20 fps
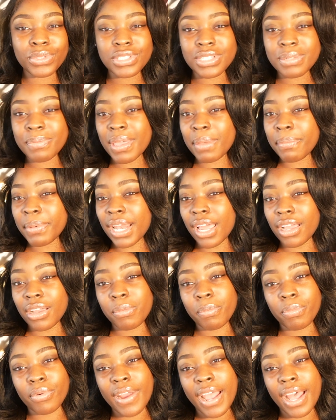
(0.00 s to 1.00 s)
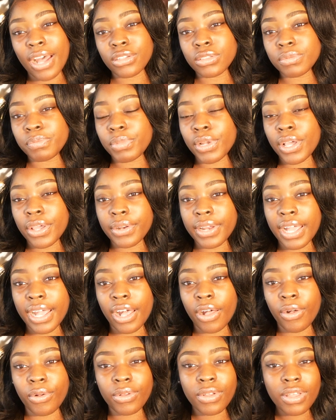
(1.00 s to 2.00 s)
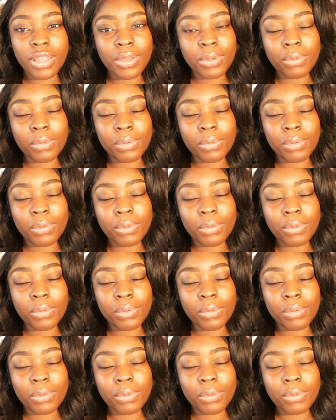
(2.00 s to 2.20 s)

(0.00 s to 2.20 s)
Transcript: just maybe like a brown blown out